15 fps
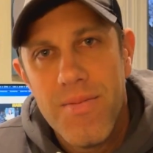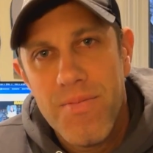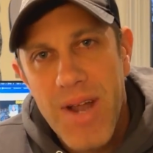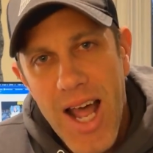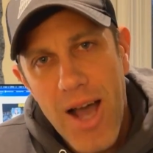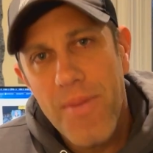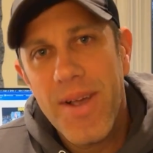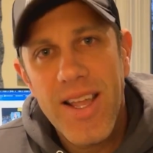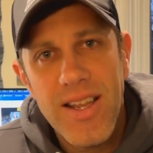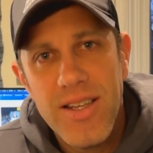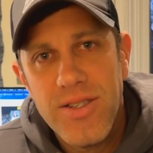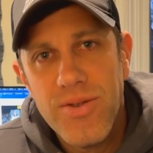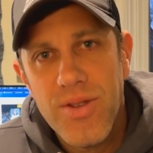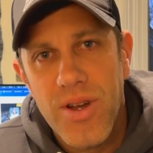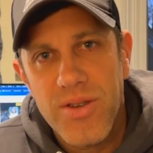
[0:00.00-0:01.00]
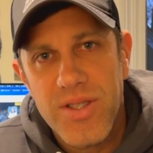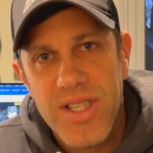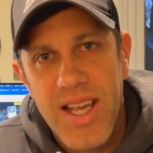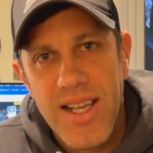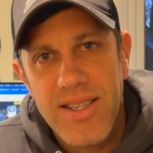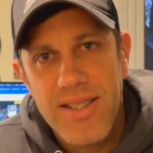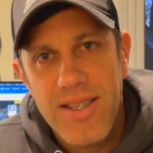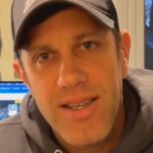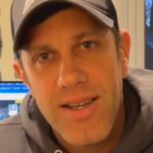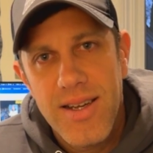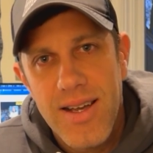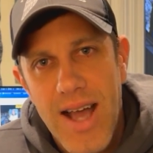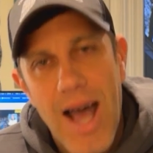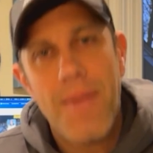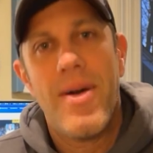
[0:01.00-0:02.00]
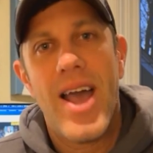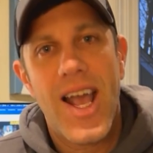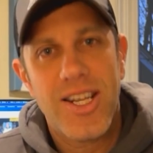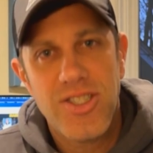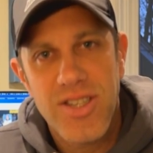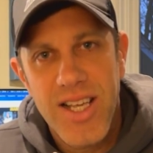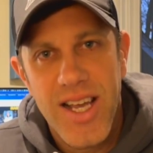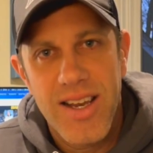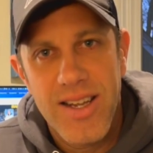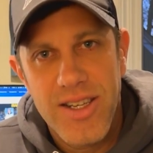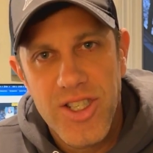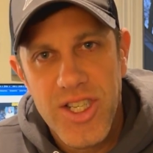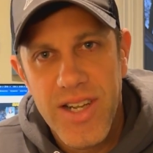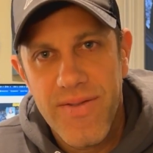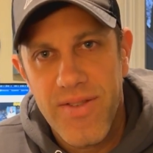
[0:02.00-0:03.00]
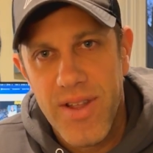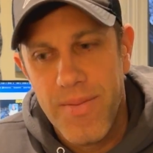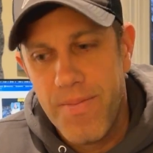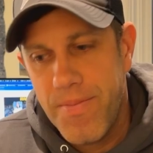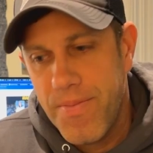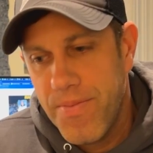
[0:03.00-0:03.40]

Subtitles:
But how am I going to do those things? How am I actually going to achieve them?